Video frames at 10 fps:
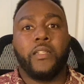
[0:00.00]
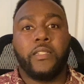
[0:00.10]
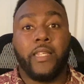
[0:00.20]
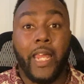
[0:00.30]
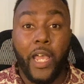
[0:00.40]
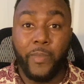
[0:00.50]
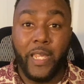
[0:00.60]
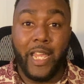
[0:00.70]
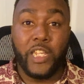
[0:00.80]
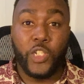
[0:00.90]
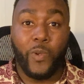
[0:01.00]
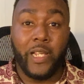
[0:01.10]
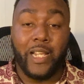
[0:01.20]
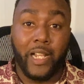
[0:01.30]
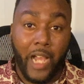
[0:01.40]
Today I'll be
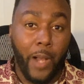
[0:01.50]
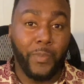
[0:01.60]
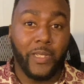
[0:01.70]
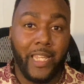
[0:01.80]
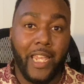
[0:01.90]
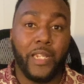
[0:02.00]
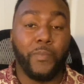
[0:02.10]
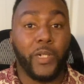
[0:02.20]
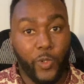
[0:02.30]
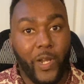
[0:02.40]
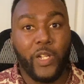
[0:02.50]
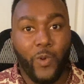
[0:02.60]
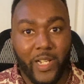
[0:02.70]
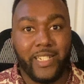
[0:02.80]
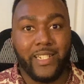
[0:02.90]
answering a complicated but great
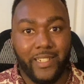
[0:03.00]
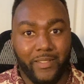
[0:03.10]
question.